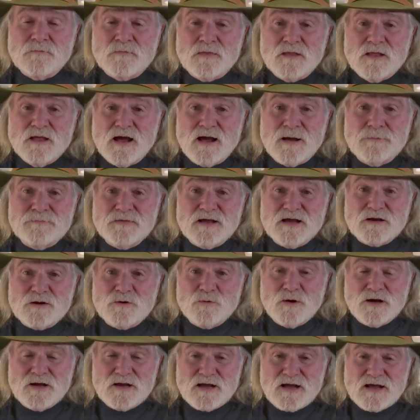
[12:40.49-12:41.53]
I
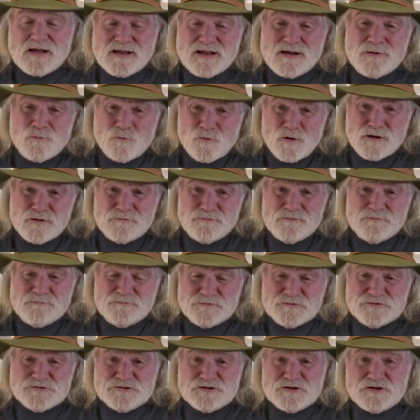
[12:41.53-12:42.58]
got one of them
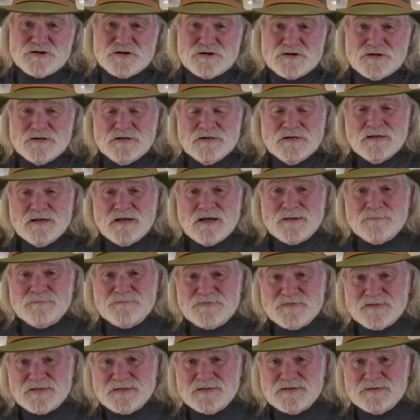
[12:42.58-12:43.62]
for sure. I'm
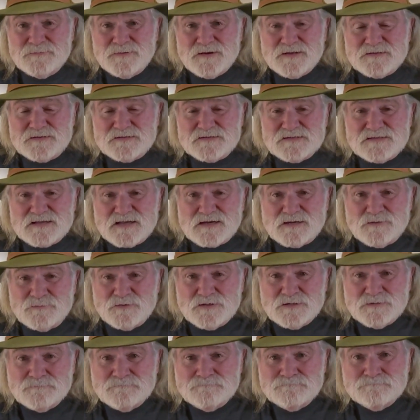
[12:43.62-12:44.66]
thinking about the second
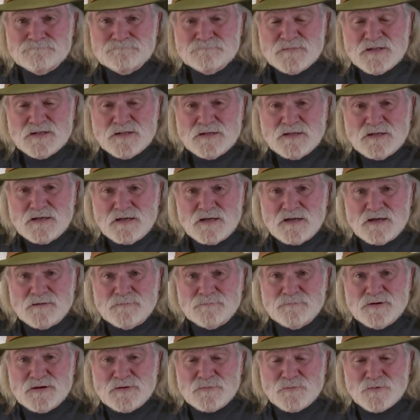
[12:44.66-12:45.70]
one,
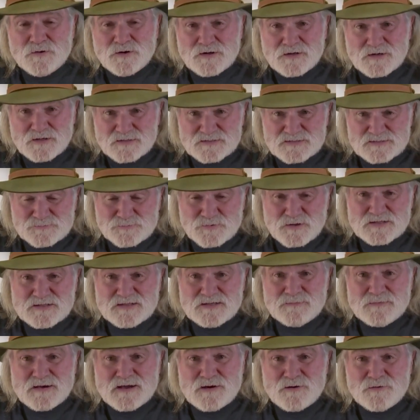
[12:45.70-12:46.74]
but we're going to spread
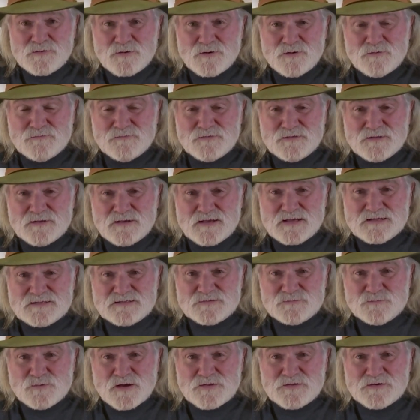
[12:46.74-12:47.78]
them out as
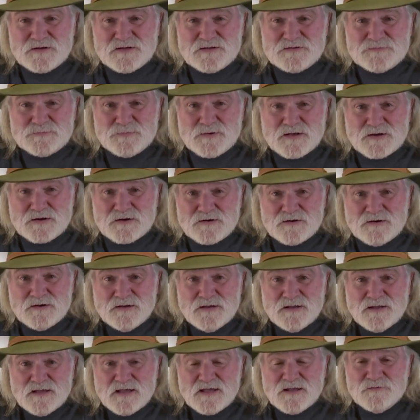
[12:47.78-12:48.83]
the weather gets better,
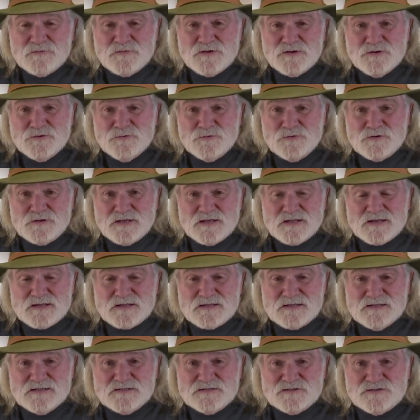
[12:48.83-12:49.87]
and you will get at
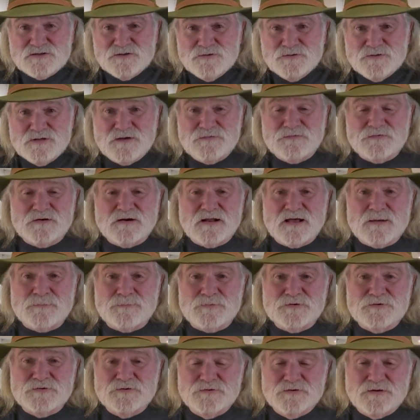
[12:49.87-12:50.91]
least 2 different
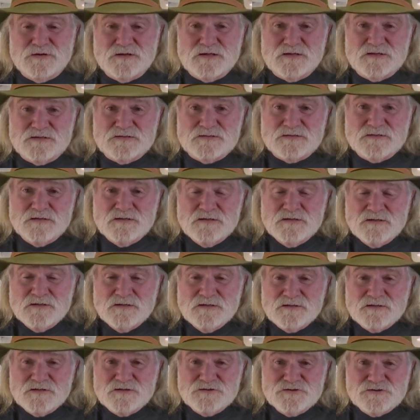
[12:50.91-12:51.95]
opportunities
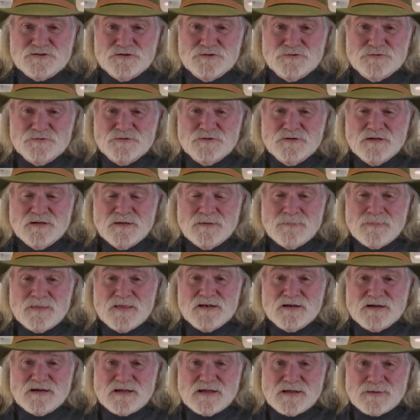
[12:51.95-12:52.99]
to shoot in
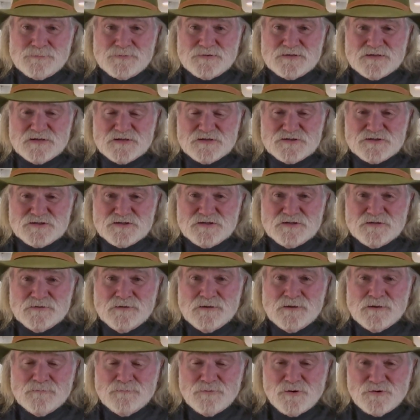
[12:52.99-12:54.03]
a competition,
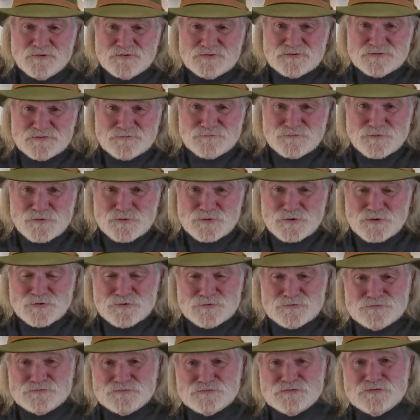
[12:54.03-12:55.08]
post your
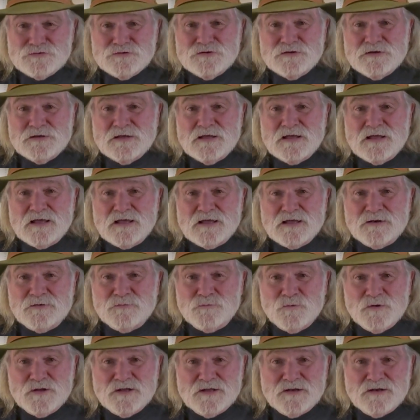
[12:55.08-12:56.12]
photos, and
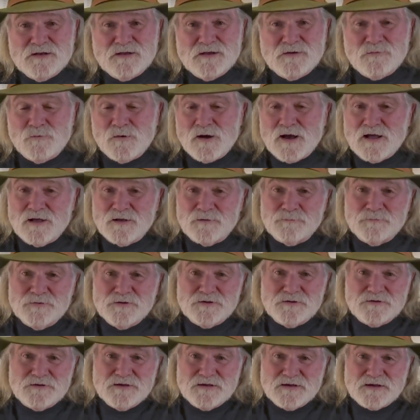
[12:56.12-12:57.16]
win a Wild
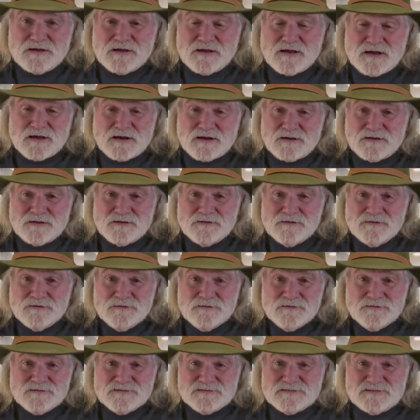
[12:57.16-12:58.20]
Bill Hickok
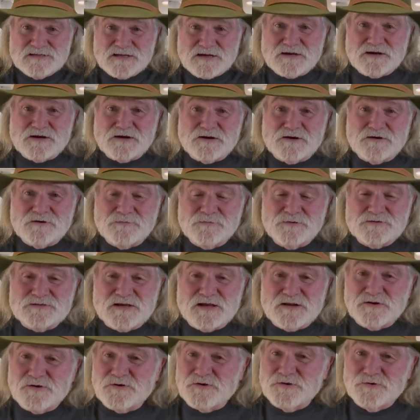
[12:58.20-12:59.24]
sticker, which I
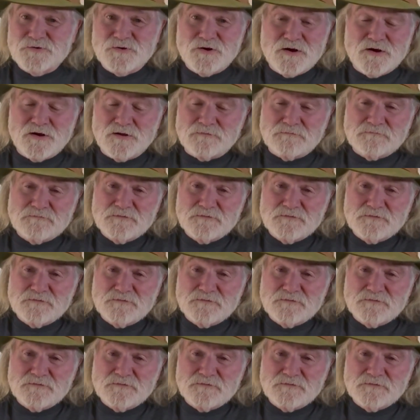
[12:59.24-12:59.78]
know you all,